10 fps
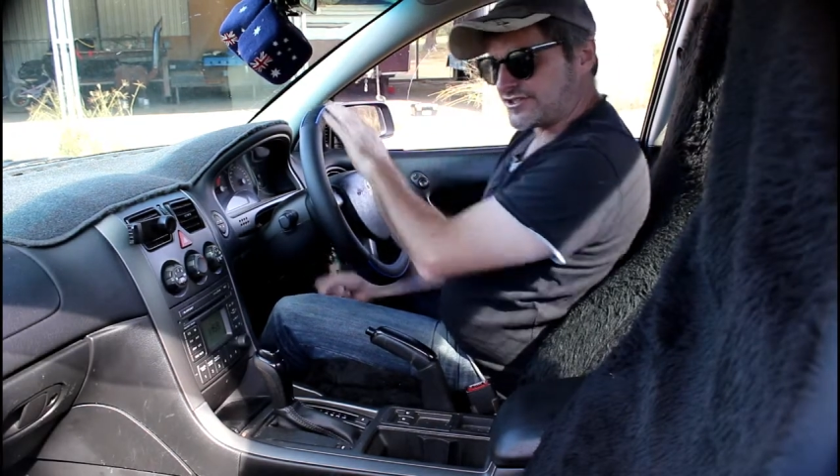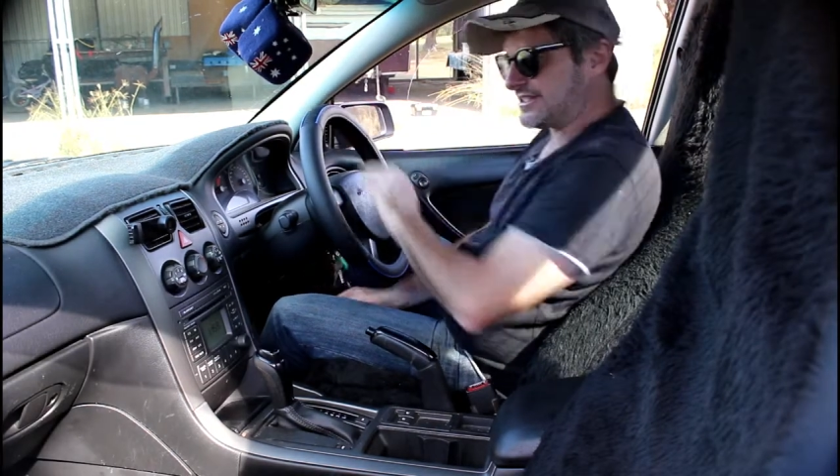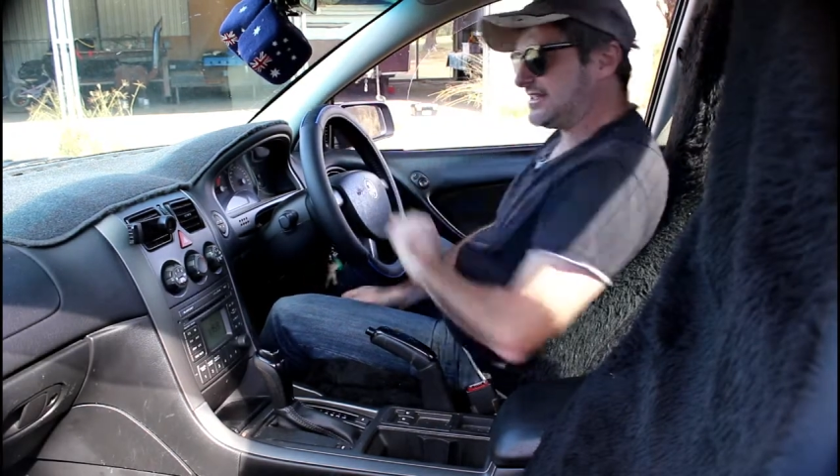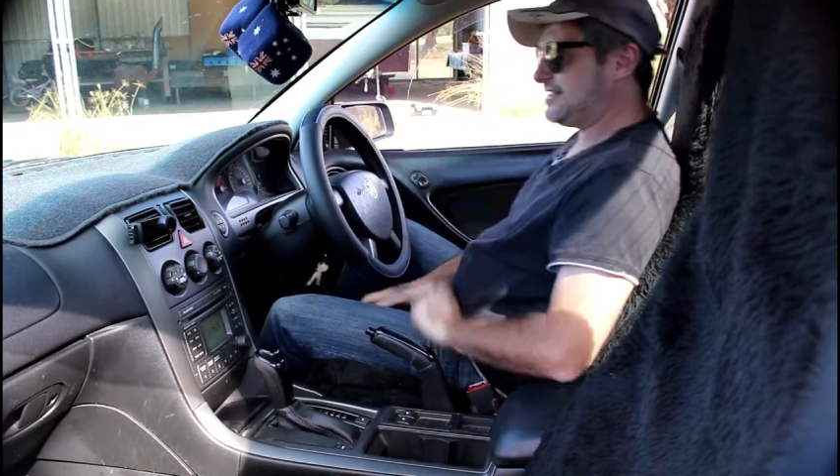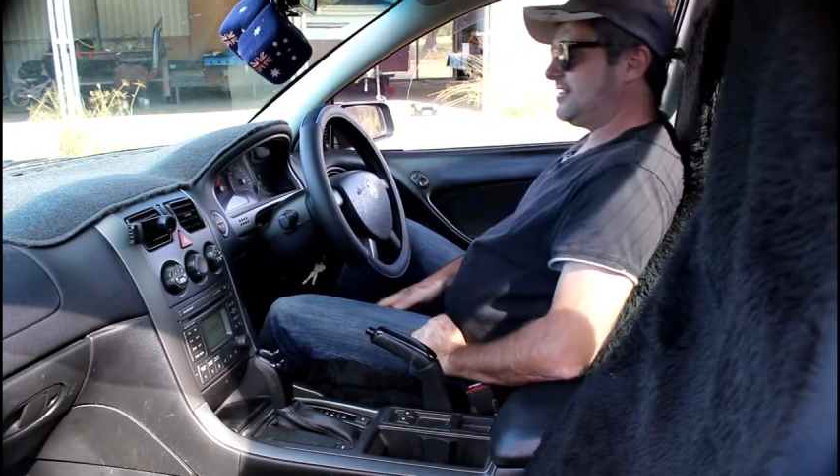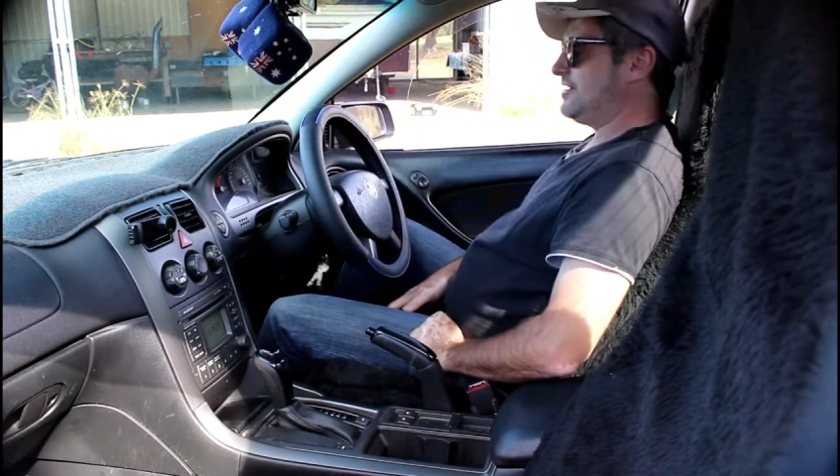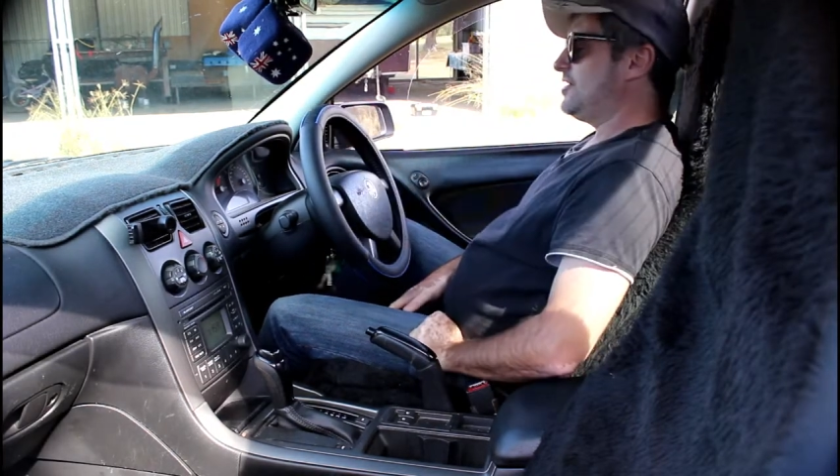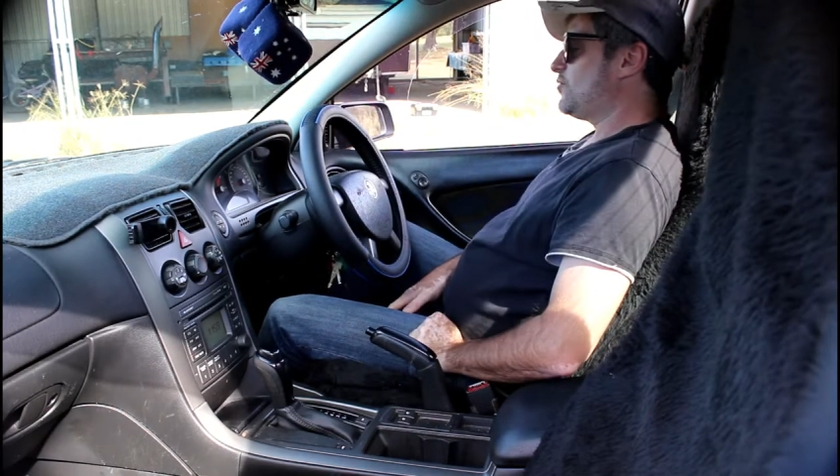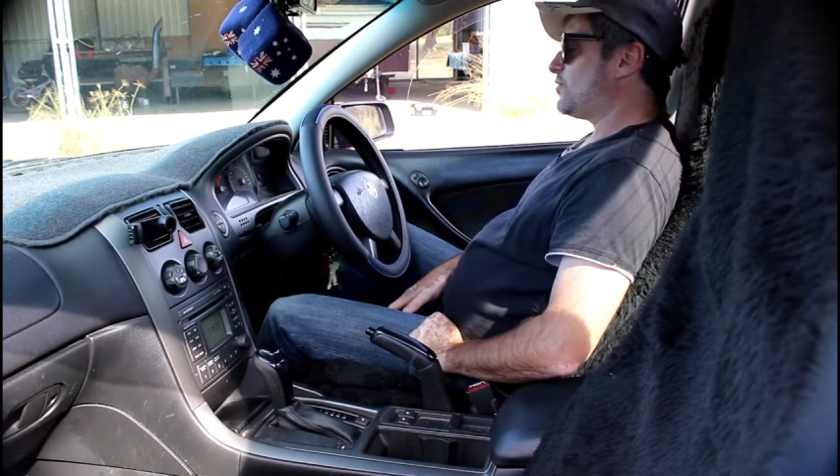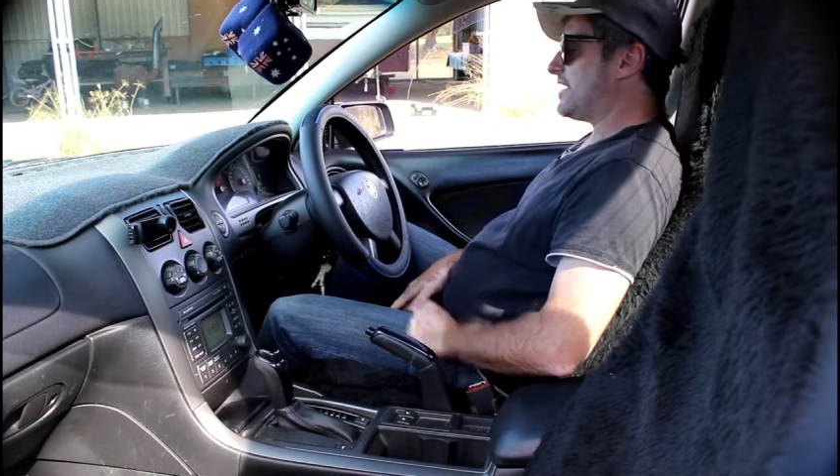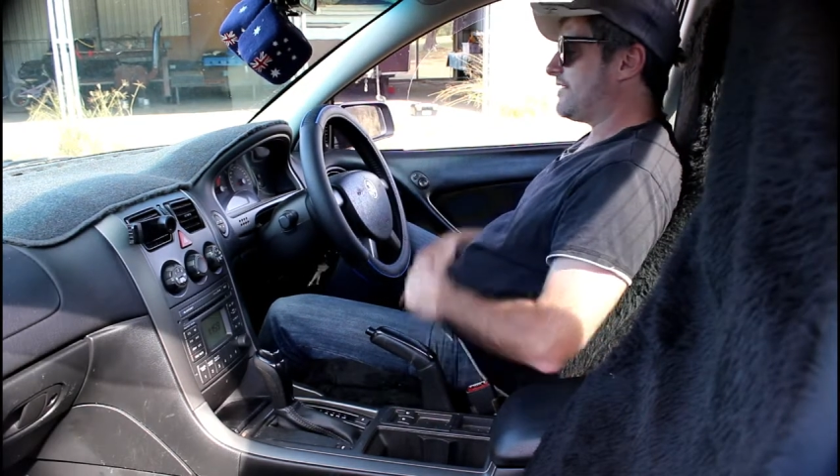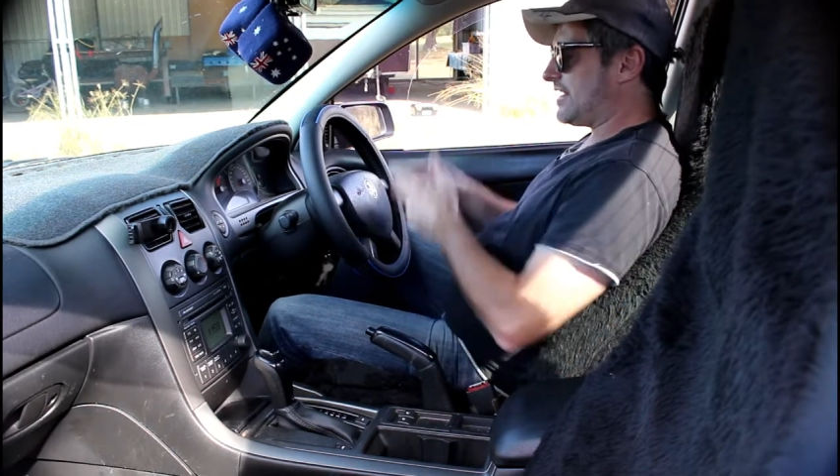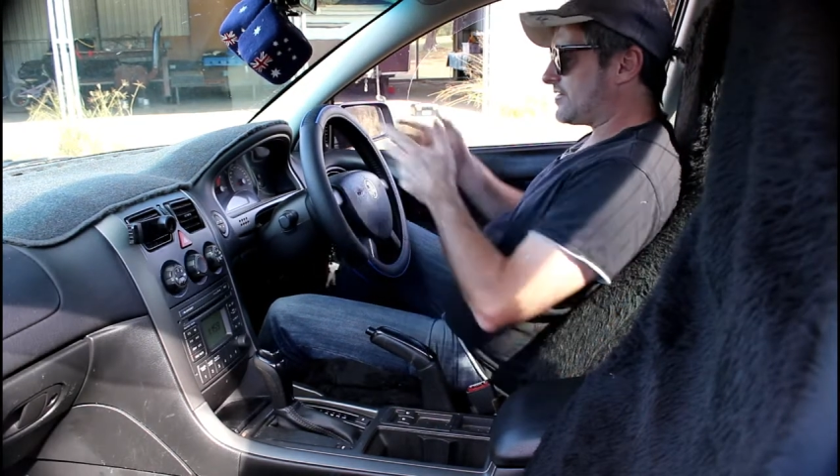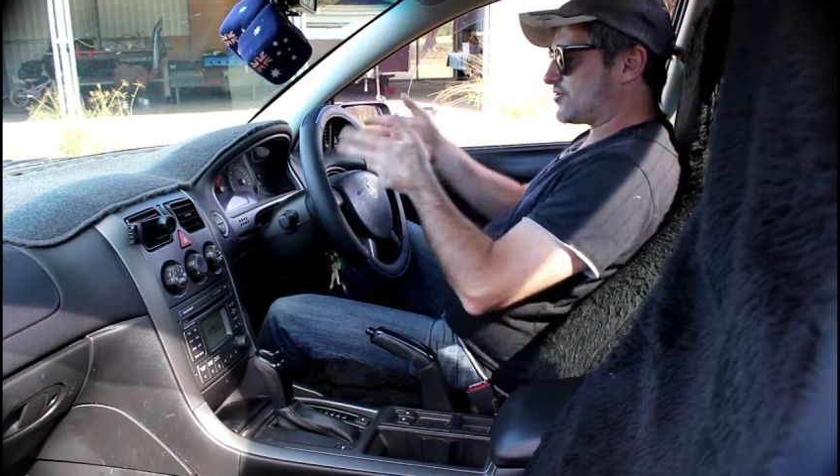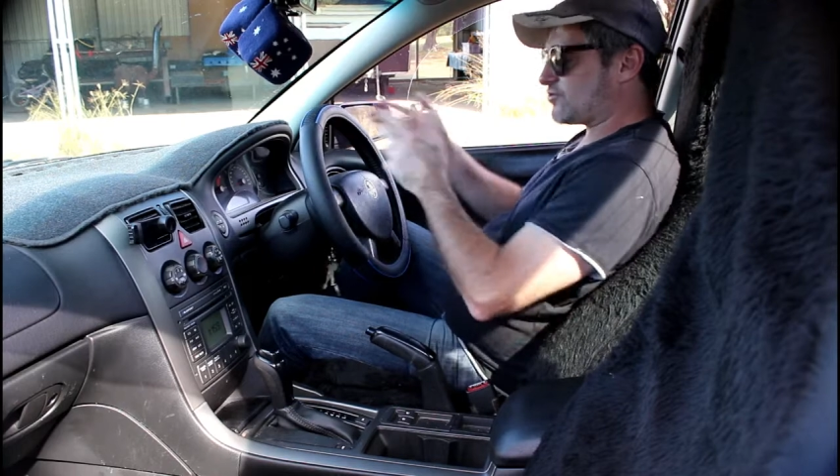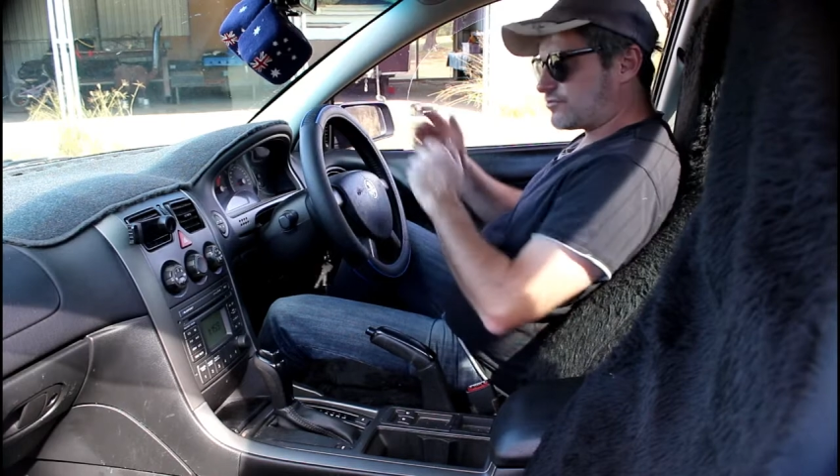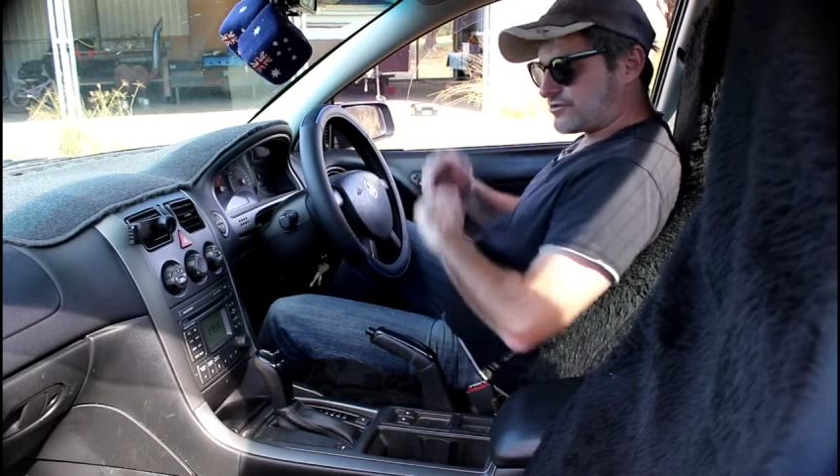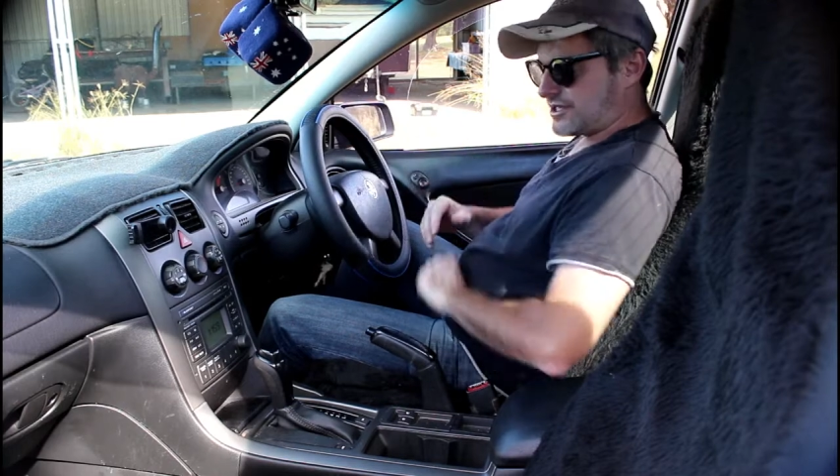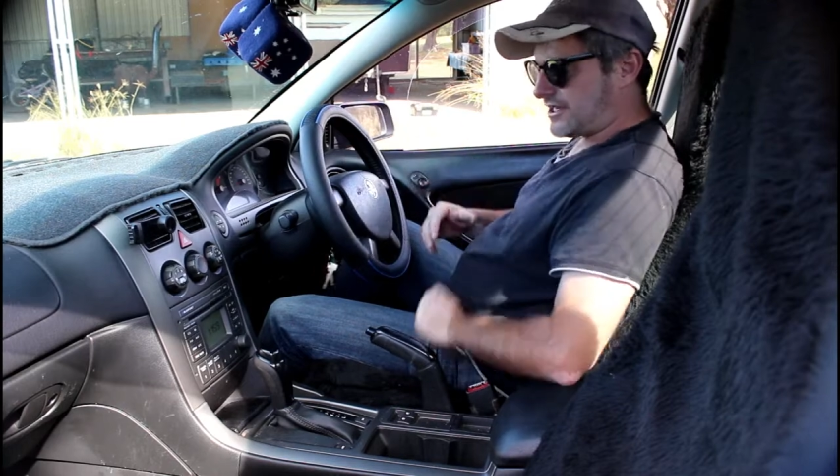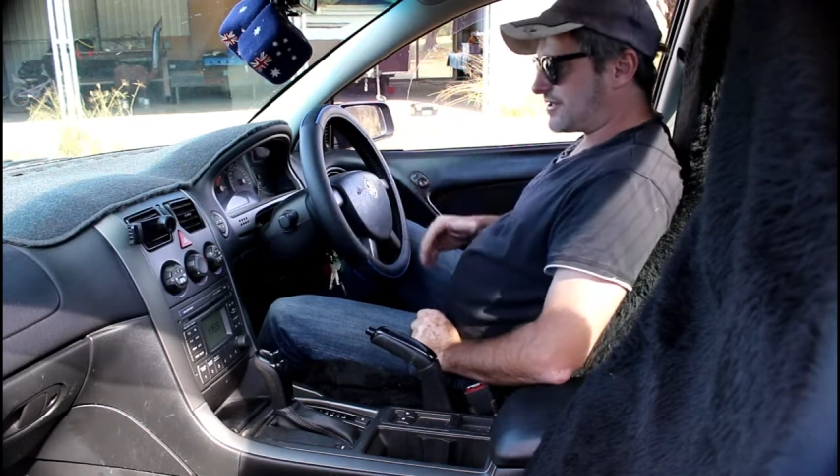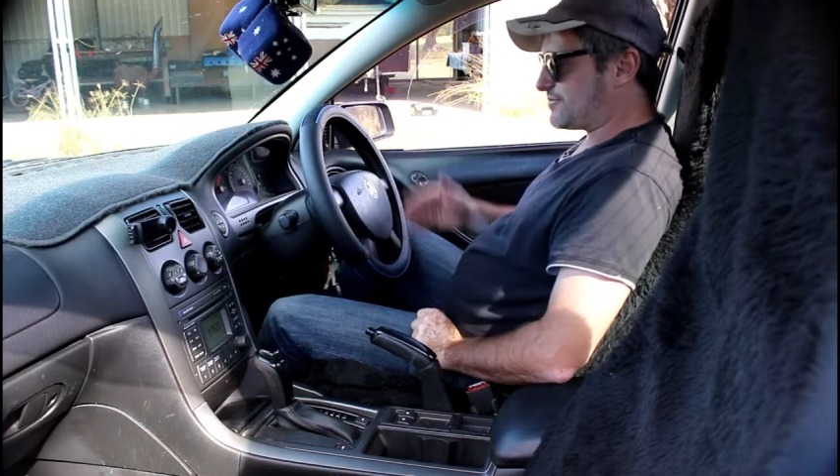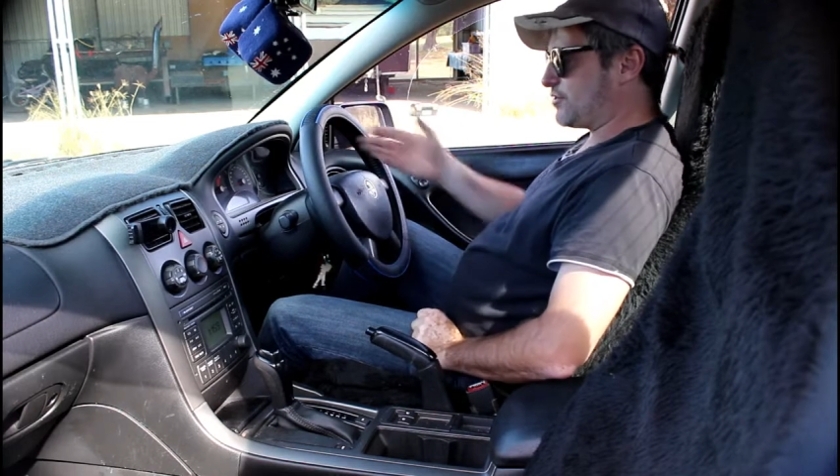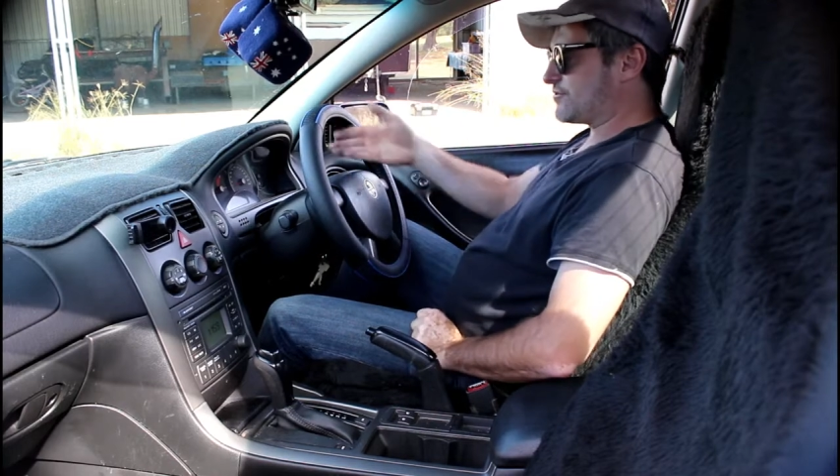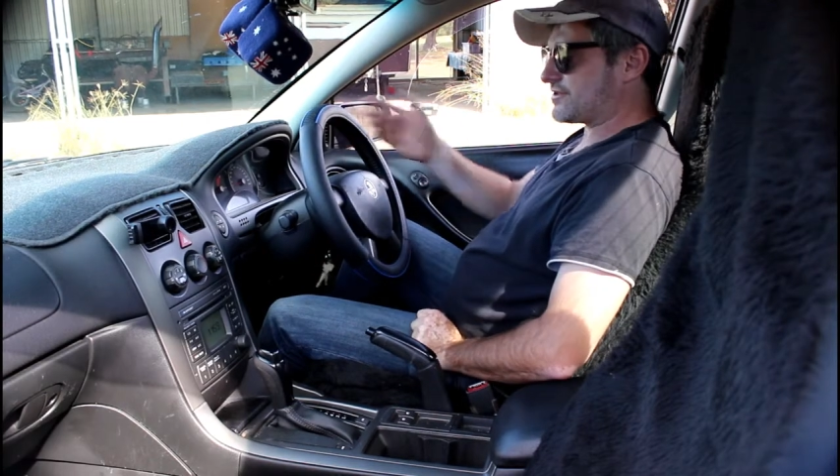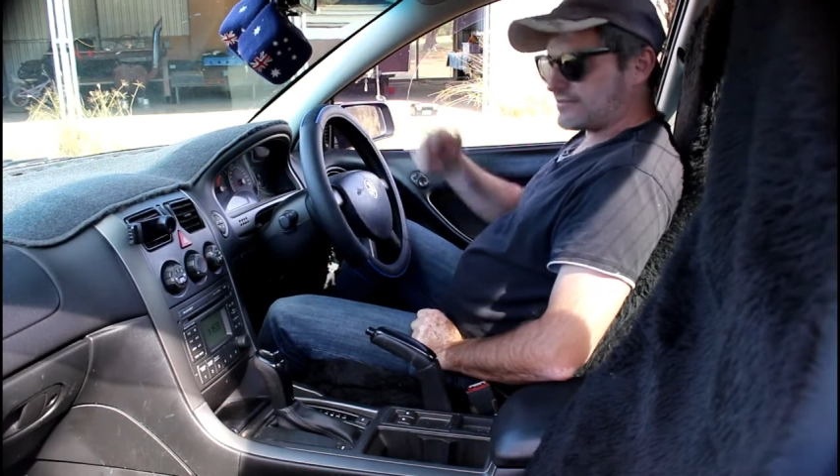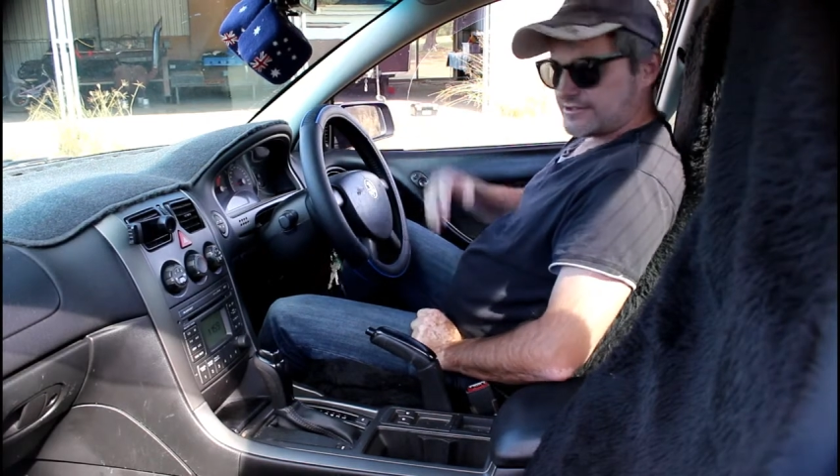there. We have our sports